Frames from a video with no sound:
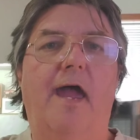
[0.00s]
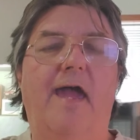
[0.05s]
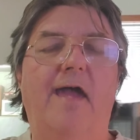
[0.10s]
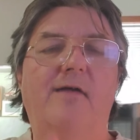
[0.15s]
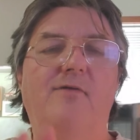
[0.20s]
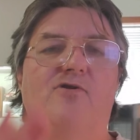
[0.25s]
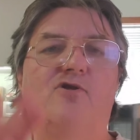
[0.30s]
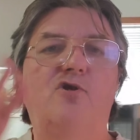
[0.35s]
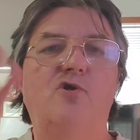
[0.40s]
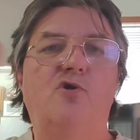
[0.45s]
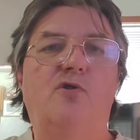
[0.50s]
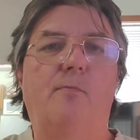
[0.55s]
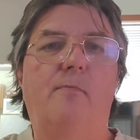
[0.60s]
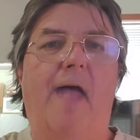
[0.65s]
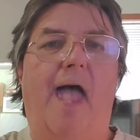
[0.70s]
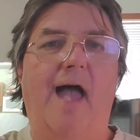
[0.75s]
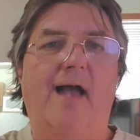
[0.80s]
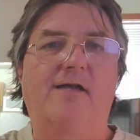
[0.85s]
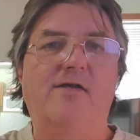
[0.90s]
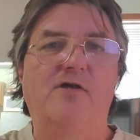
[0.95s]
into the
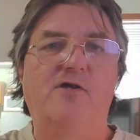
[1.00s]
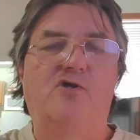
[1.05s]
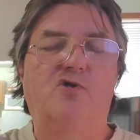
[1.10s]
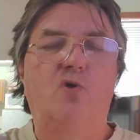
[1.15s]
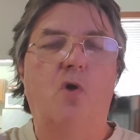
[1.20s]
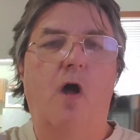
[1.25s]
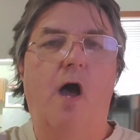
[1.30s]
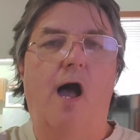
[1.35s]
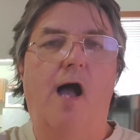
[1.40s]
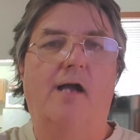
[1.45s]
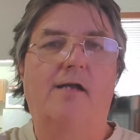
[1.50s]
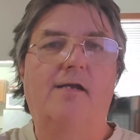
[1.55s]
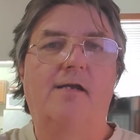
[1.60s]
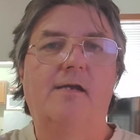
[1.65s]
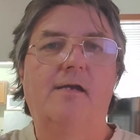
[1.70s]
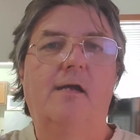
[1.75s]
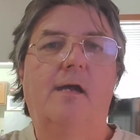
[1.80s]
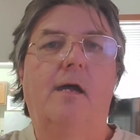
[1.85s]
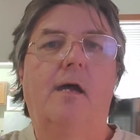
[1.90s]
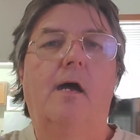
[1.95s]
back of the truck
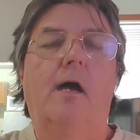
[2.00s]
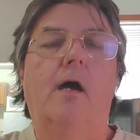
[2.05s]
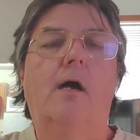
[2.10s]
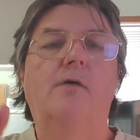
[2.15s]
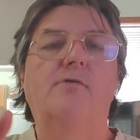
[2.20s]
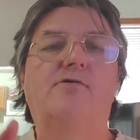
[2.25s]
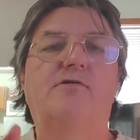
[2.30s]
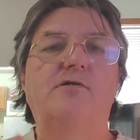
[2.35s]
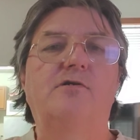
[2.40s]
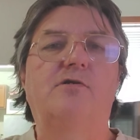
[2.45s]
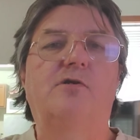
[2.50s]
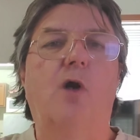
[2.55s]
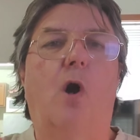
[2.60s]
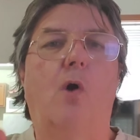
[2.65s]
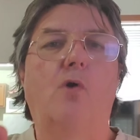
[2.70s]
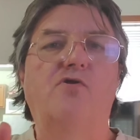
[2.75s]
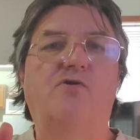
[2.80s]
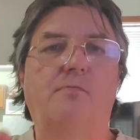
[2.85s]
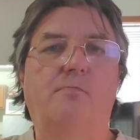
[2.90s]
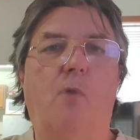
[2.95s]
to
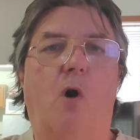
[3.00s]
go to